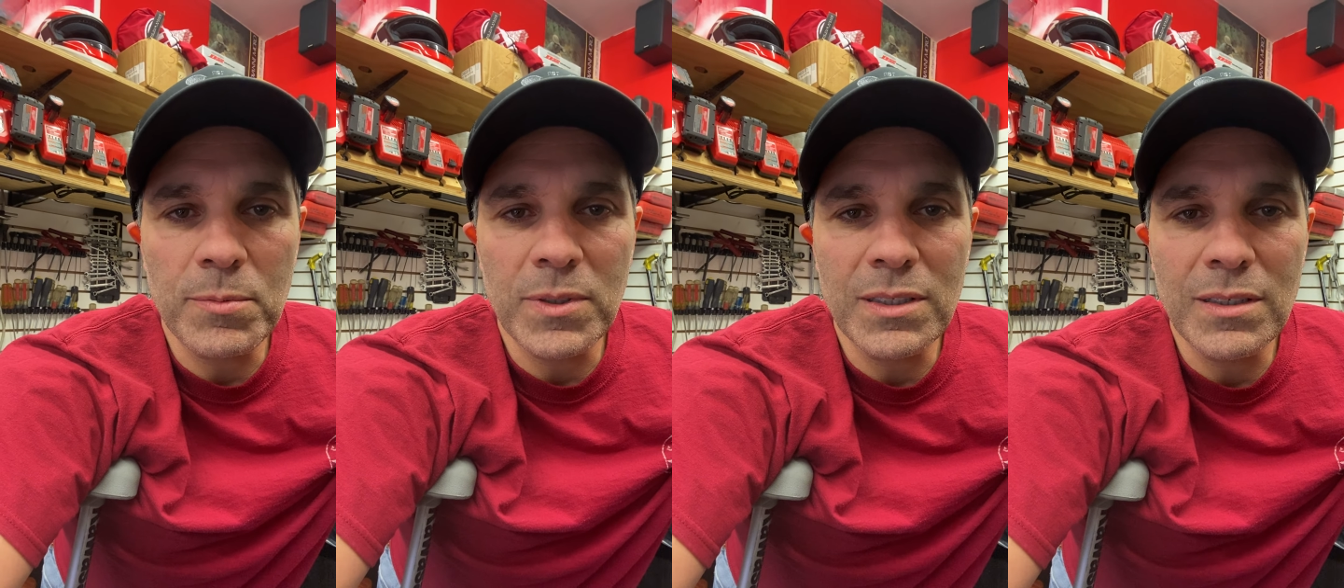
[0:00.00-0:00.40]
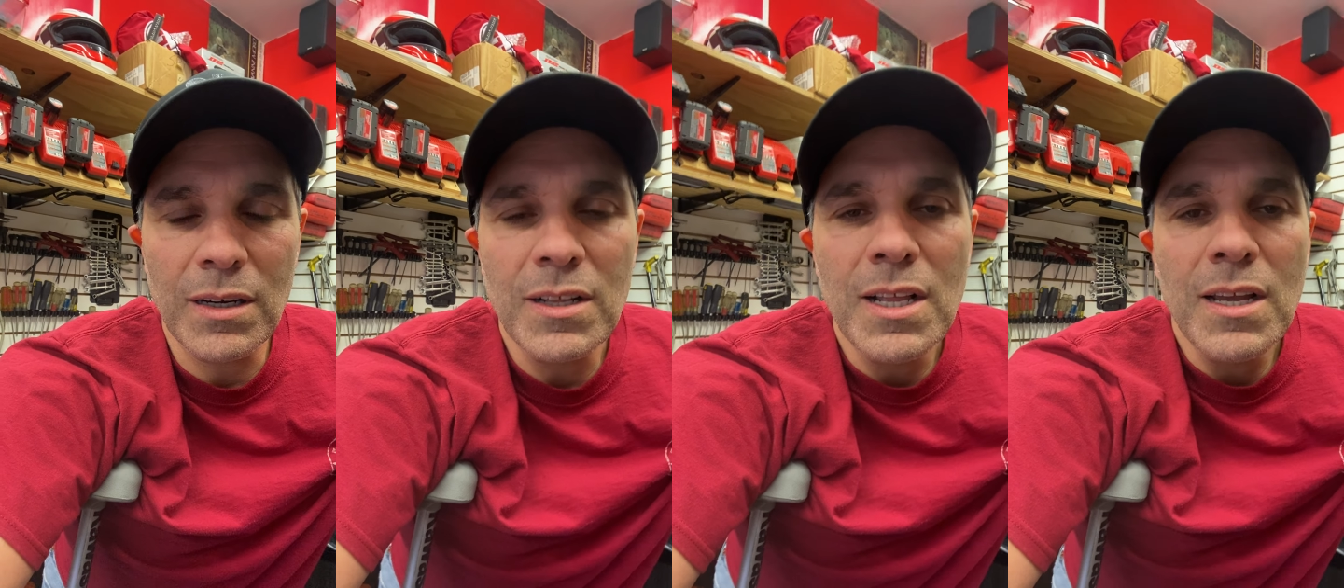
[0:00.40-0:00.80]
But
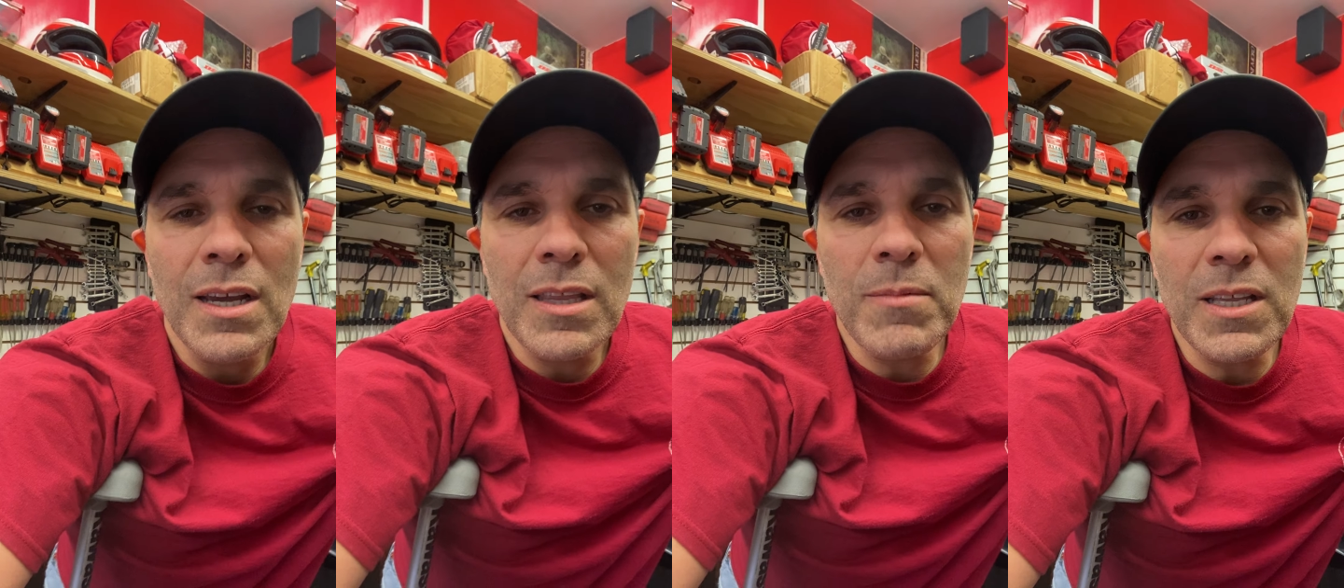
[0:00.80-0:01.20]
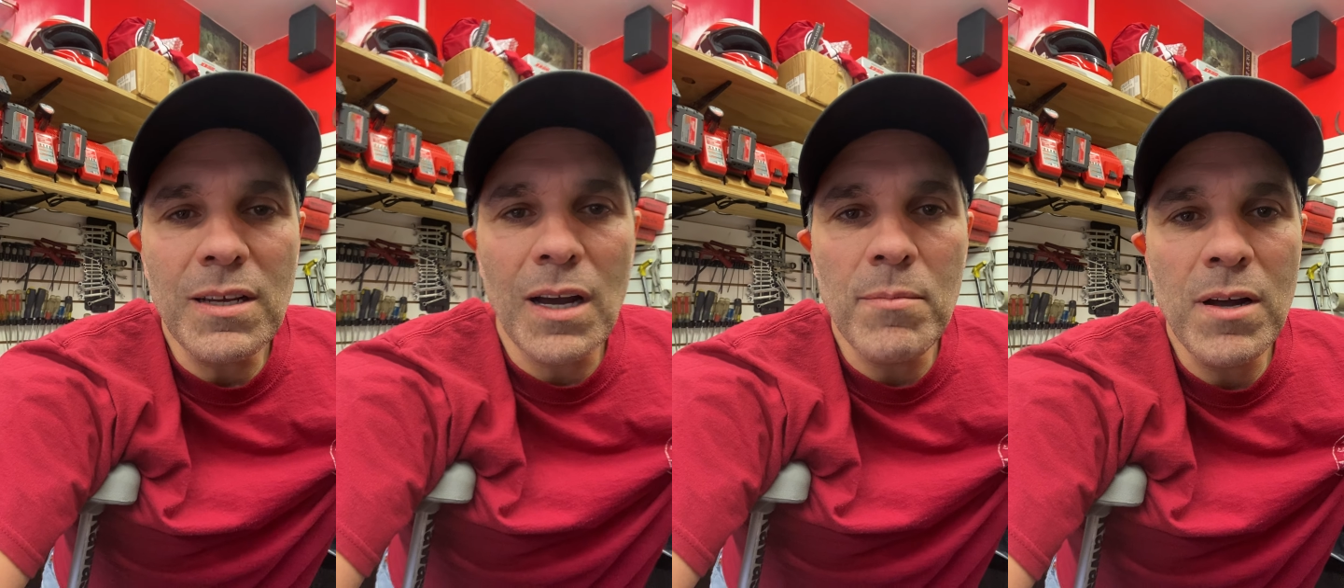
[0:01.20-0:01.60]
in the
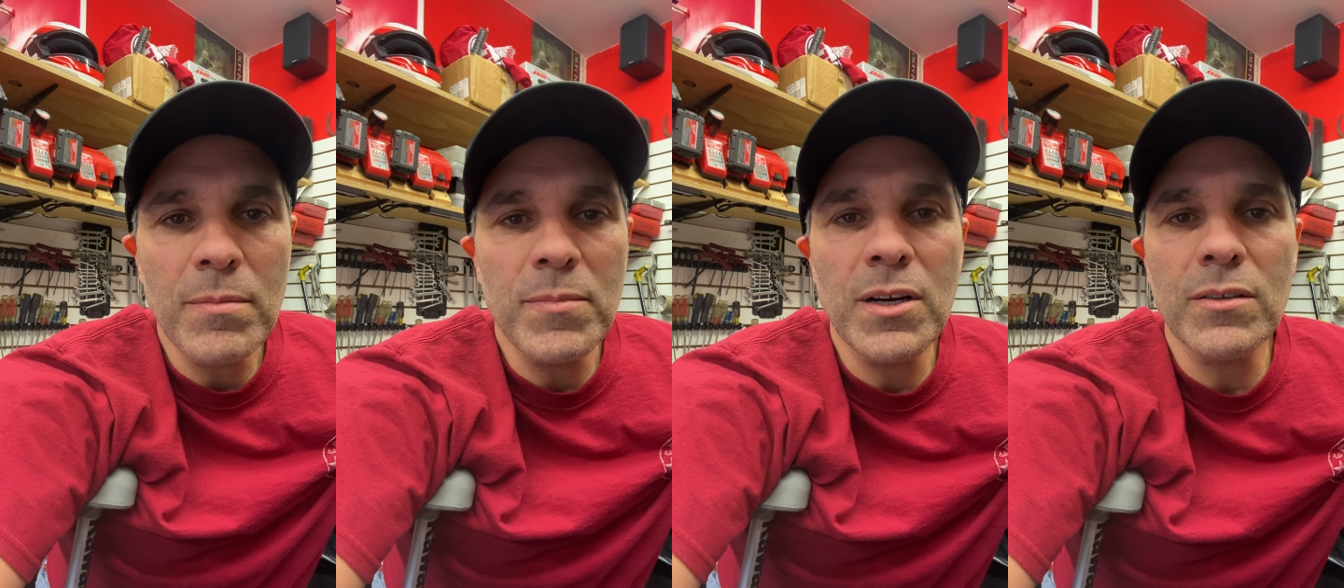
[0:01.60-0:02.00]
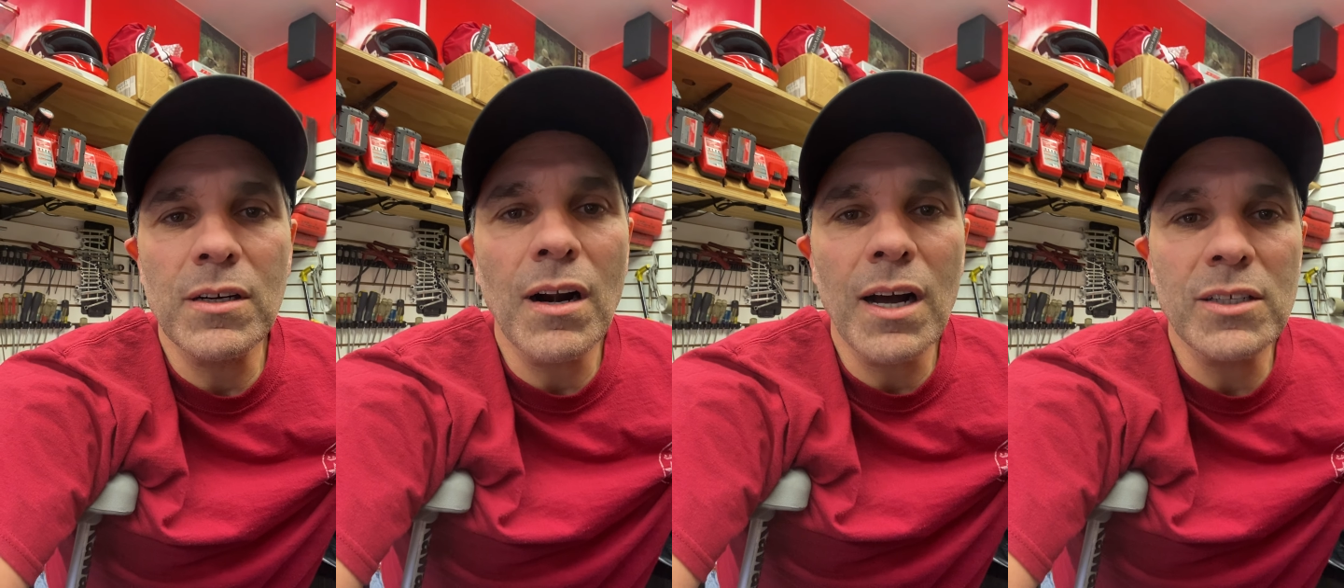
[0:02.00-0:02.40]
meantime, I'm here in the
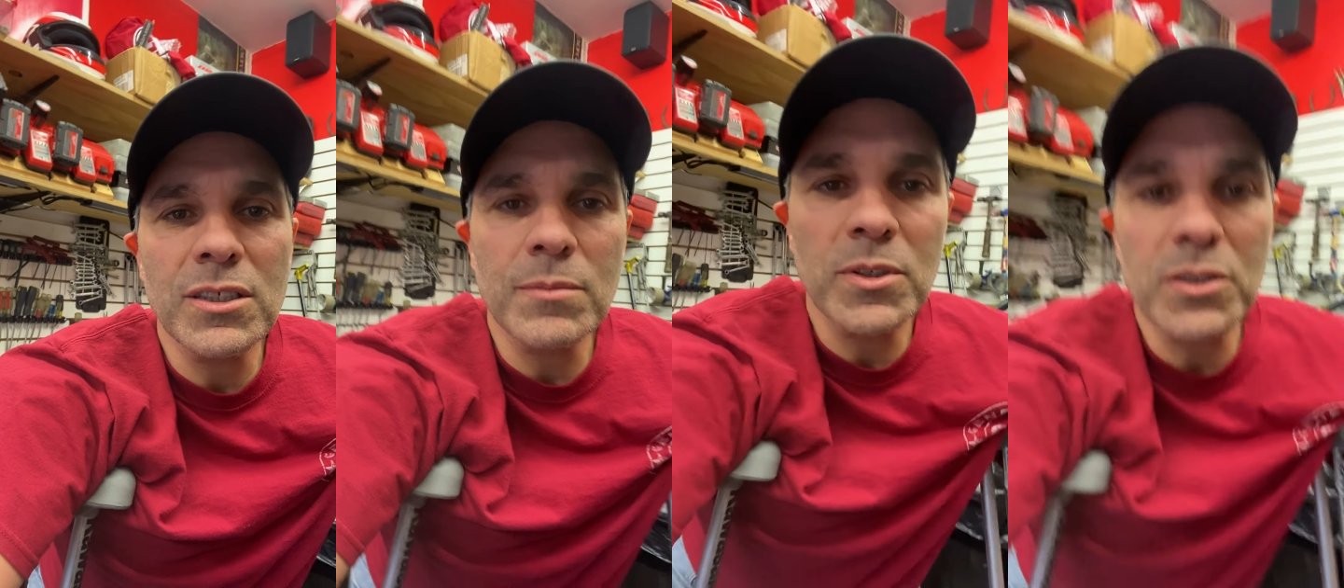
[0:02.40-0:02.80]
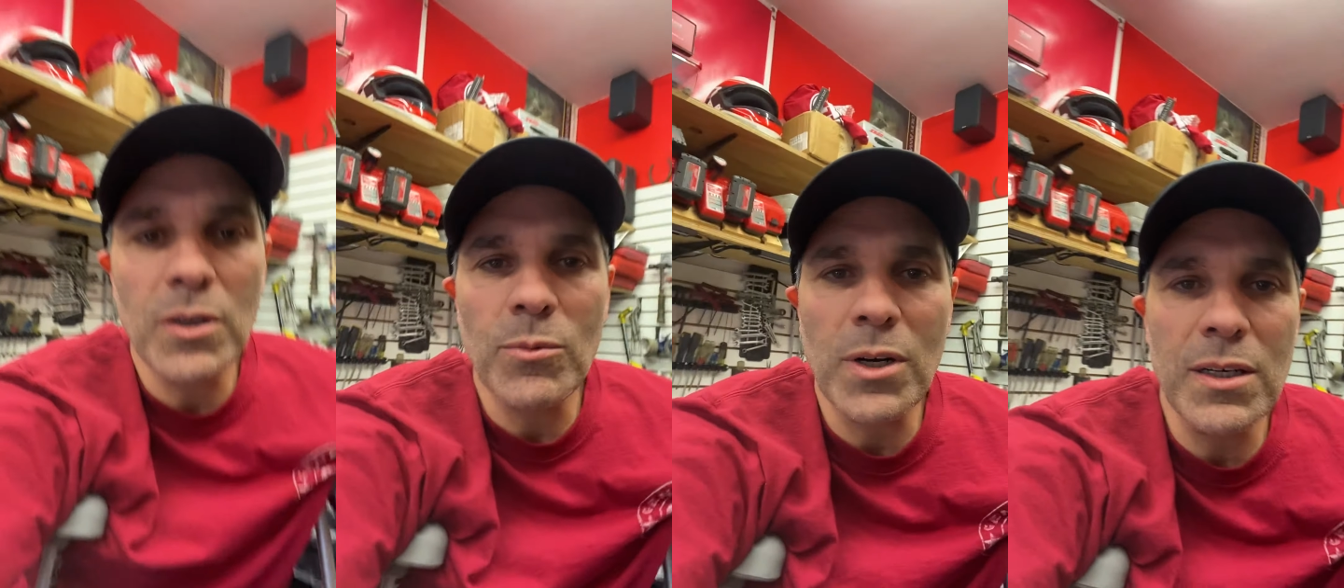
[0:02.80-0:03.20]
garage and I'm going to
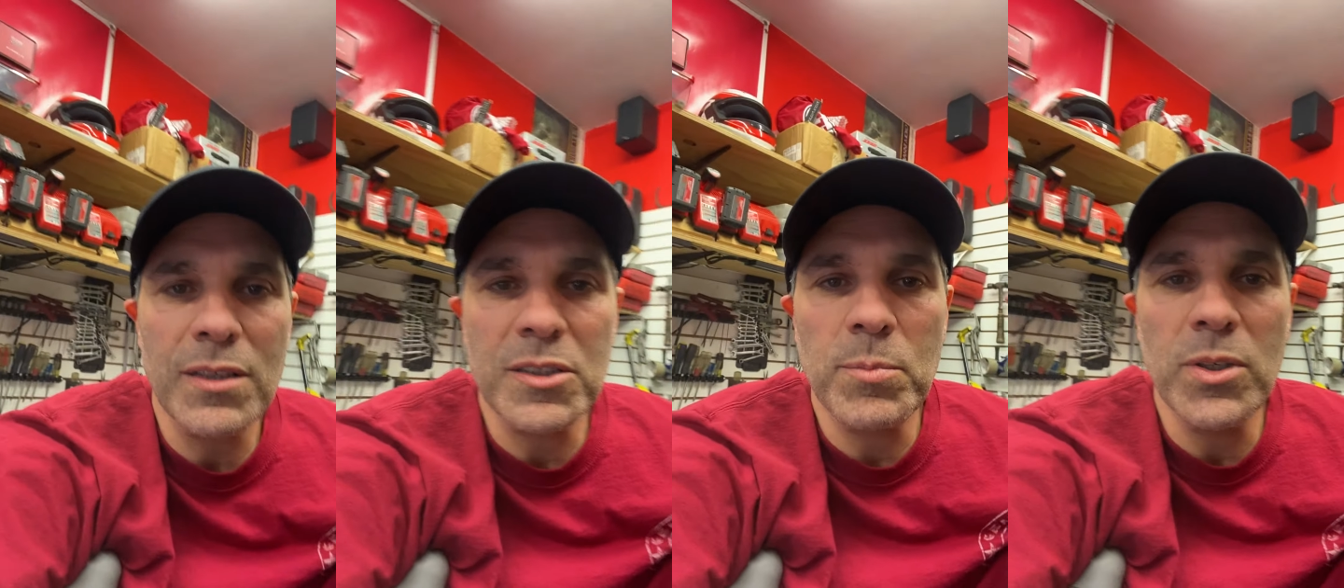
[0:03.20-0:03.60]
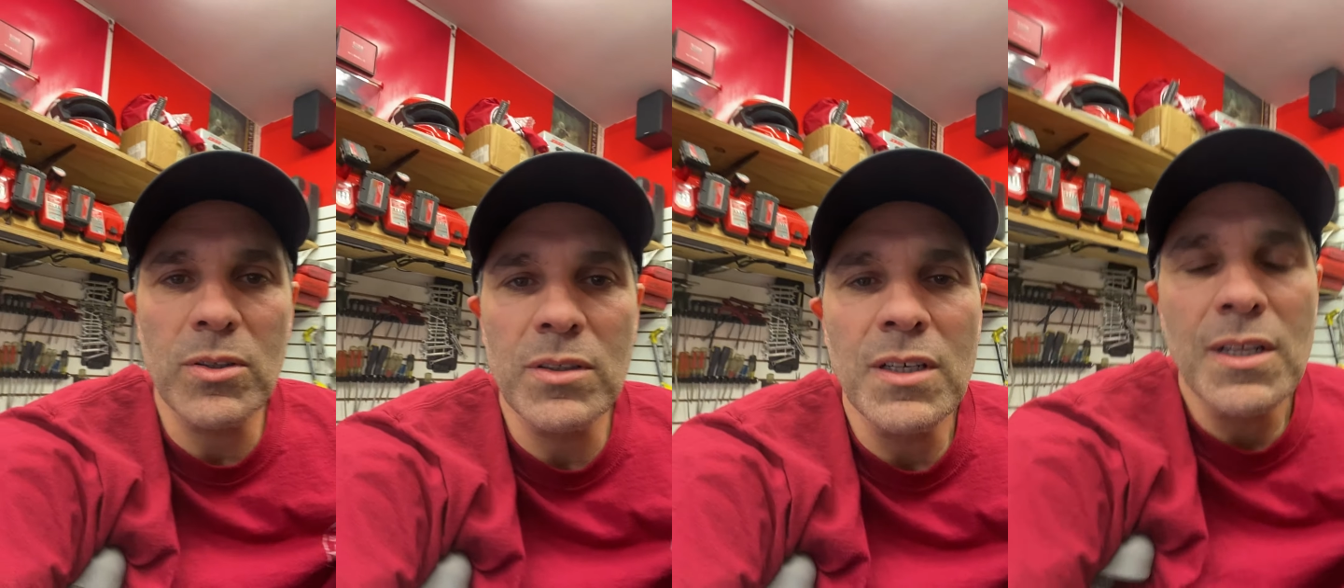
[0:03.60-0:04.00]
start working on this build.